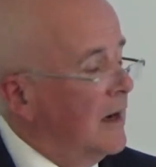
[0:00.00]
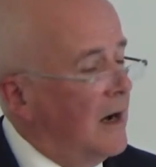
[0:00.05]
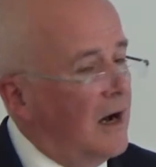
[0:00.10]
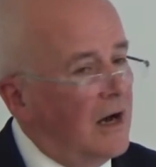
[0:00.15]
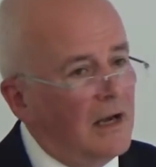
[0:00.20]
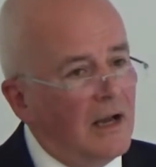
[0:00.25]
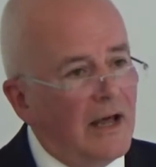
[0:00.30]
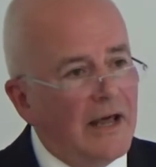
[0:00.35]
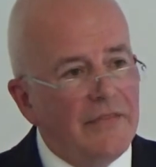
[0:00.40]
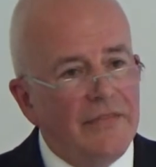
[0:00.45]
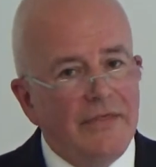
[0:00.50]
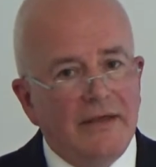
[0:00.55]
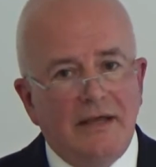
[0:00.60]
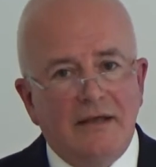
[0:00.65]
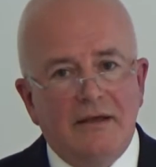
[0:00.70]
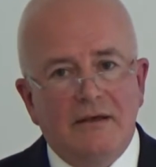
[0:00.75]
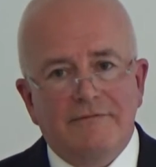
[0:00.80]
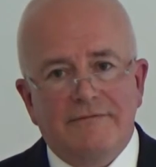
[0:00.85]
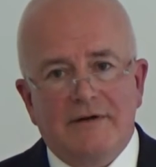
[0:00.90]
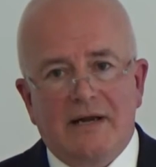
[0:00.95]
Highlight
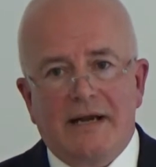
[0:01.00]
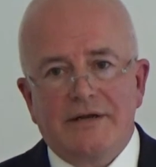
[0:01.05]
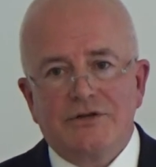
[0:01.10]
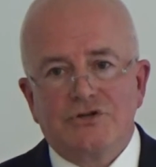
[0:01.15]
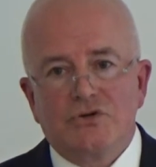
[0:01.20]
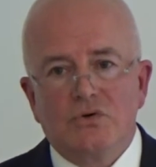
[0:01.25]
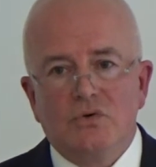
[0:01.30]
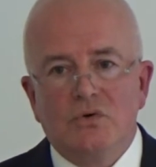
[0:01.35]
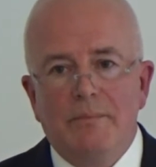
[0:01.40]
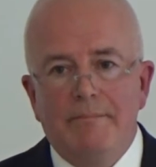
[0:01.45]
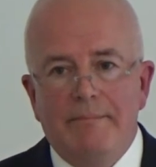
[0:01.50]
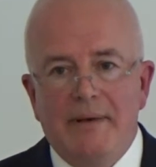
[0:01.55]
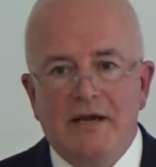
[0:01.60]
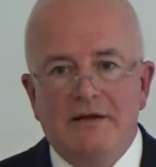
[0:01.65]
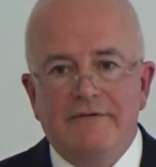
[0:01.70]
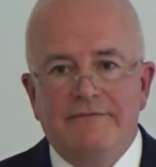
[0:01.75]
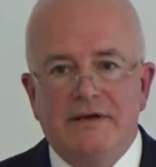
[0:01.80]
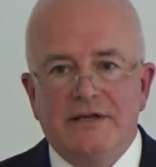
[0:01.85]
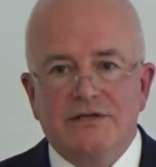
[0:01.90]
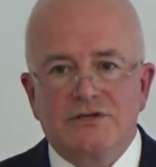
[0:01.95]
the financial
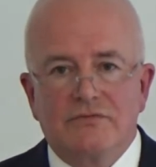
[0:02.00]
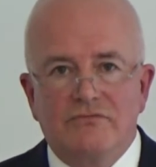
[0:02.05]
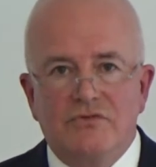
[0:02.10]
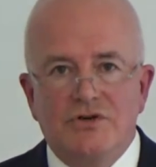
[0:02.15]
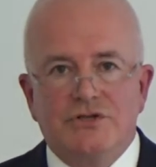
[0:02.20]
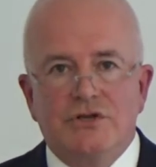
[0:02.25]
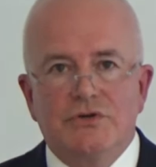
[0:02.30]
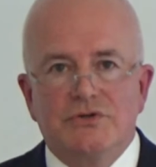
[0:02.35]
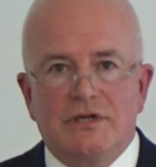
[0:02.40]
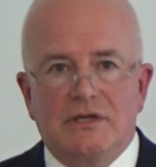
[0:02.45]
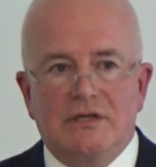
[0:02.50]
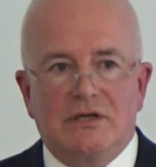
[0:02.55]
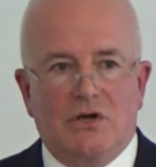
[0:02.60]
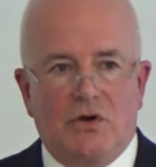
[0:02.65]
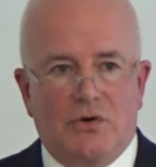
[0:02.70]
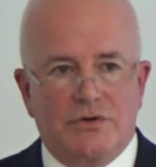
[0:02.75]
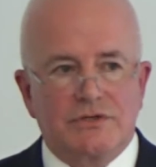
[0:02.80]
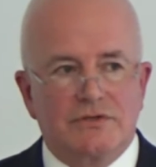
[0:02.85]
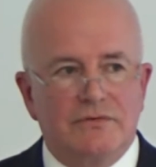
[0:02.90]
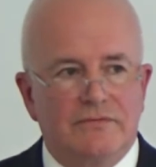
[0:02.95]
benefits of reducing the
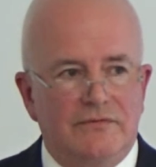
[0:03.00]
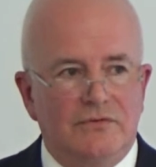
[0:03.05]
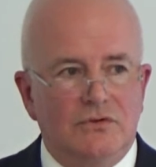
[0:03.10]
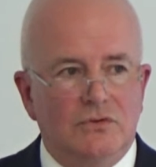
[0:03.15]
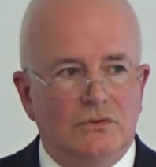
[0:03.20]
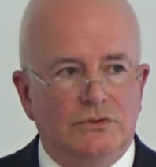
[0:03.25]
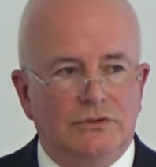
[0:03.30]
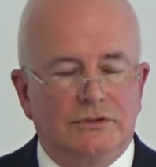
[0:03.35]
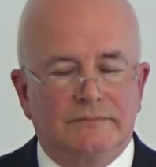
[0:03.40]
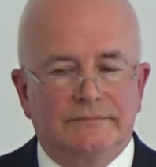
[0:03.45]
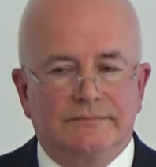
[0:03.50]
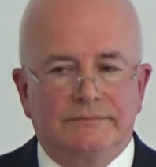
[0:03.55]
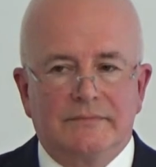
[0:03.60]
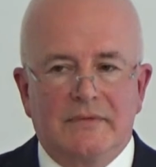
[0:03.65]
cost of fraud.